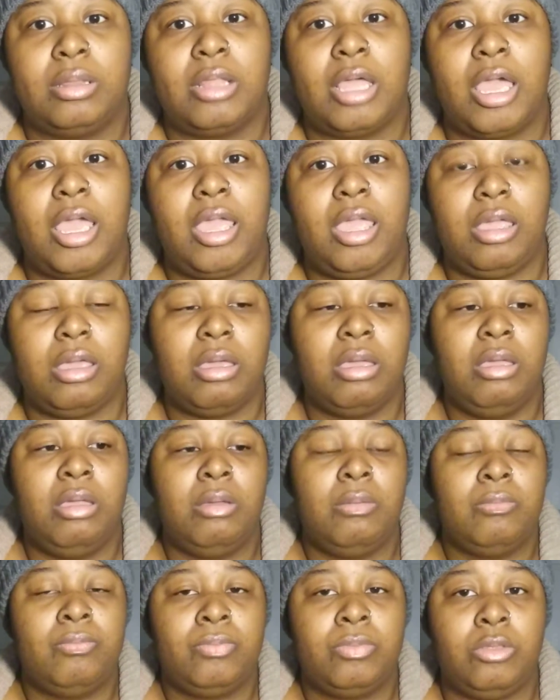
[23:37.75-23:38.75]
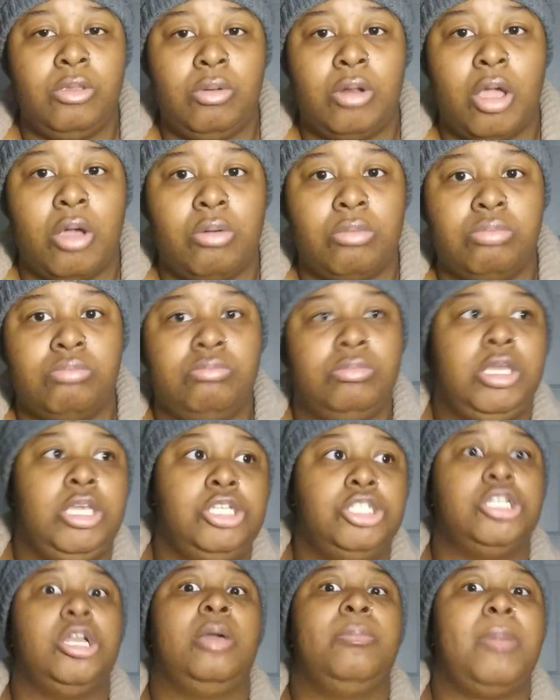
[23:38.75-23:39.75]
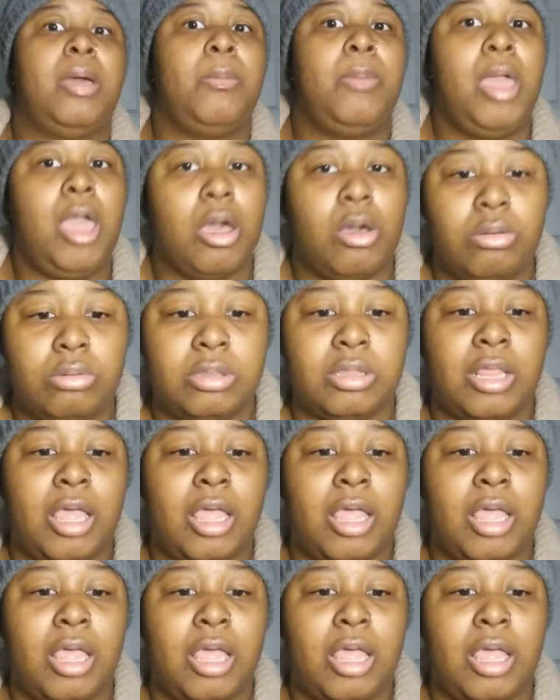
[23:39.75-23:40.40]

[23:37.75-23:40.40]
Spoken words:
Like, you know, he shut my mouth.